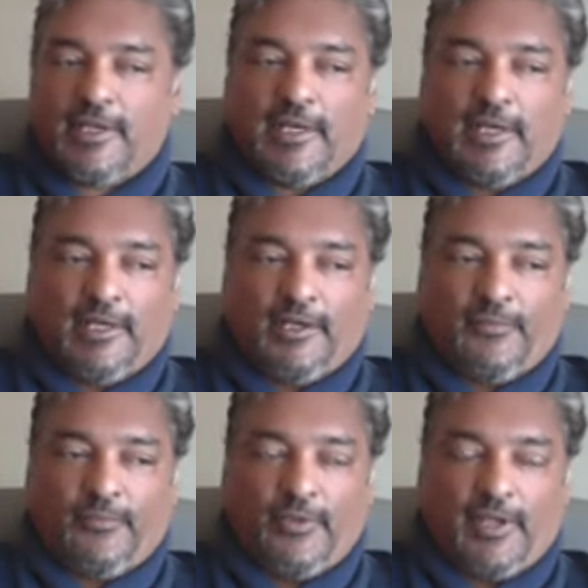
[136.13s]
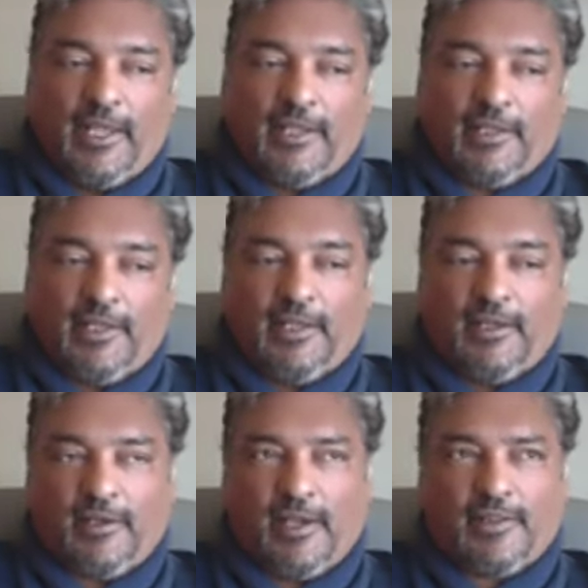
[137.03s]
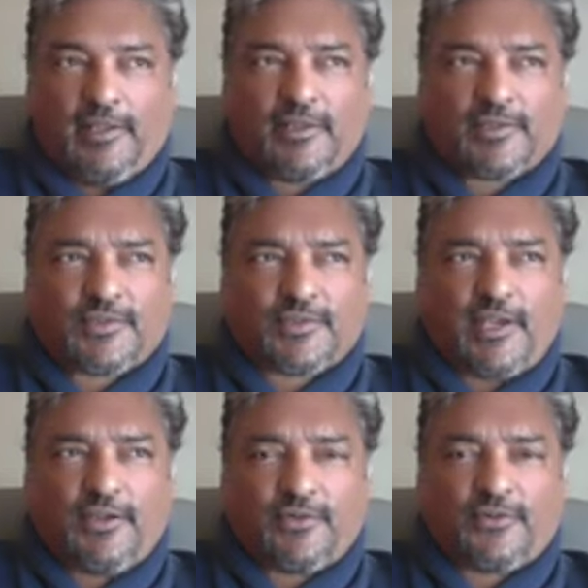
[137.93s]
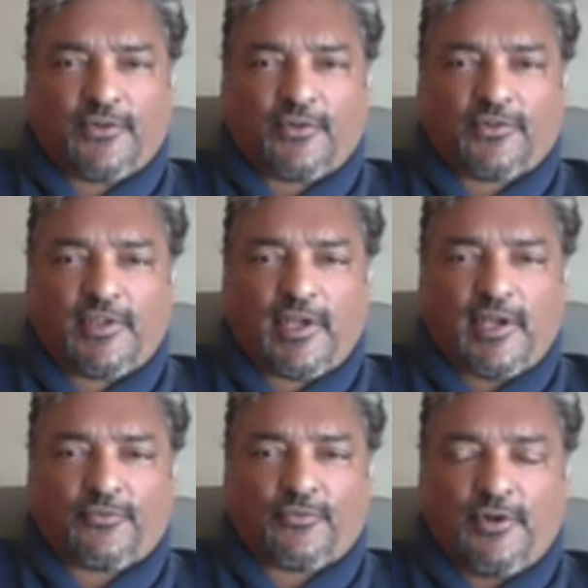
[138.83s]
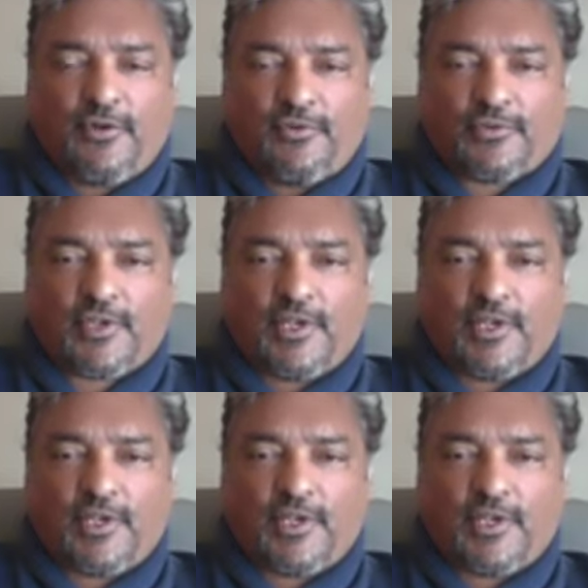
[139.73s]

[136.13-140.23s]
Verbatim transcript: And then I think the second or third thing I wrote